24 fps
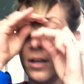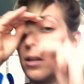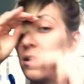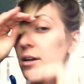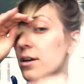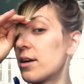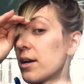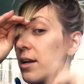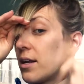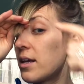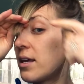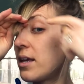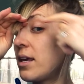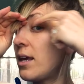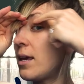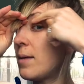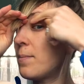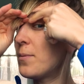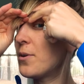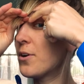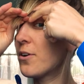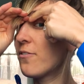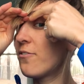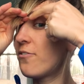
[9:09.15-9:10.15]
You're gonna
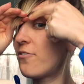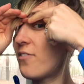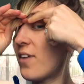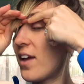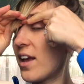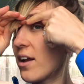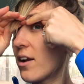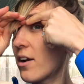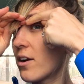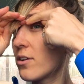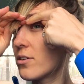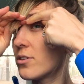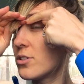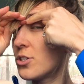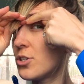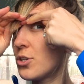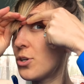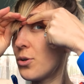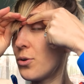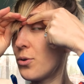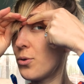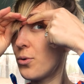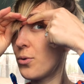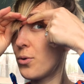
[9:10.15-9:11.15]
keep your finger
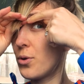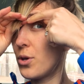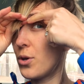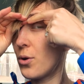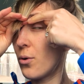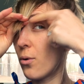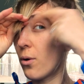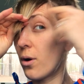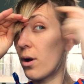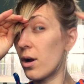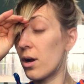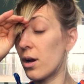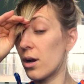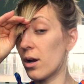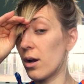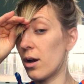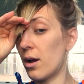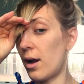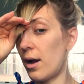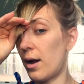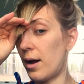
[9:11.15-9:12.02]
to your